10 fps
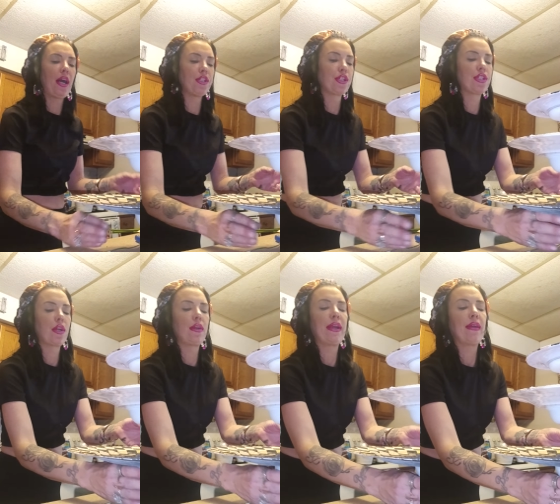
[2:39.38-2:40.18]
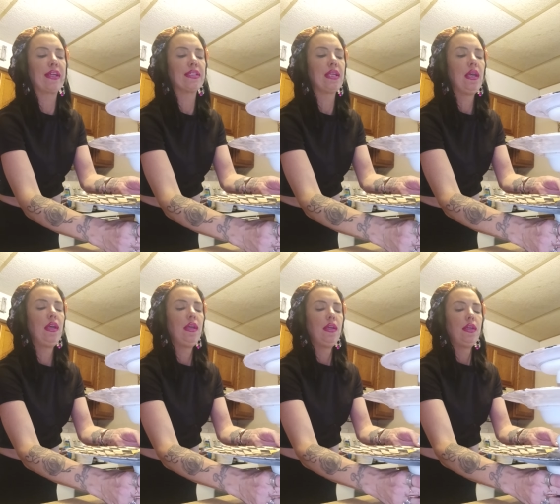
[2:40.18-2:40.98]
Podging certain areas
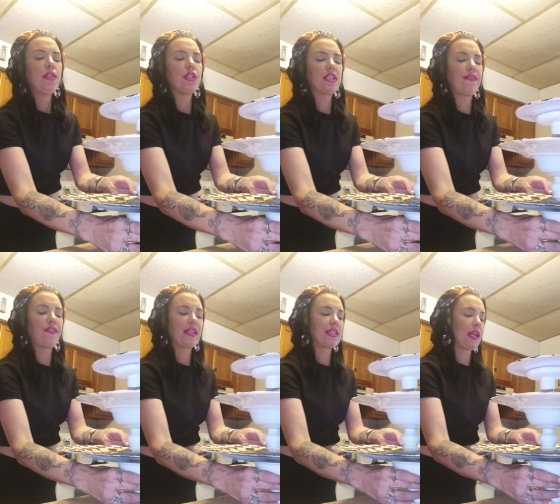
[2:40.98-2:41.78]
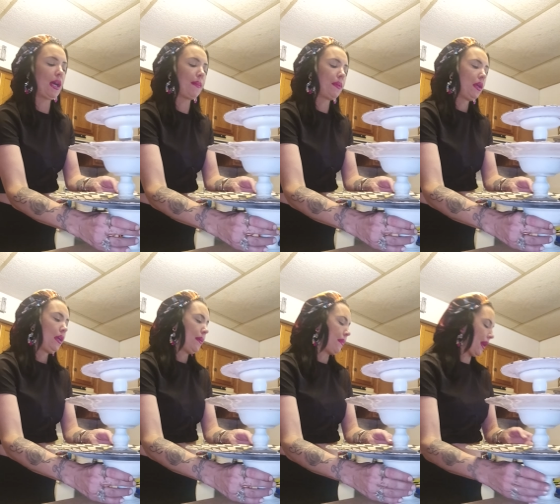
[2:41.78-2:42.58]
just to fix it up.
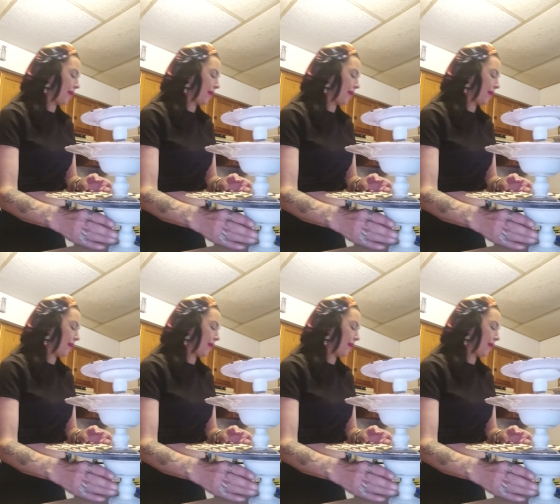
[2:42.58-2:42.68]
But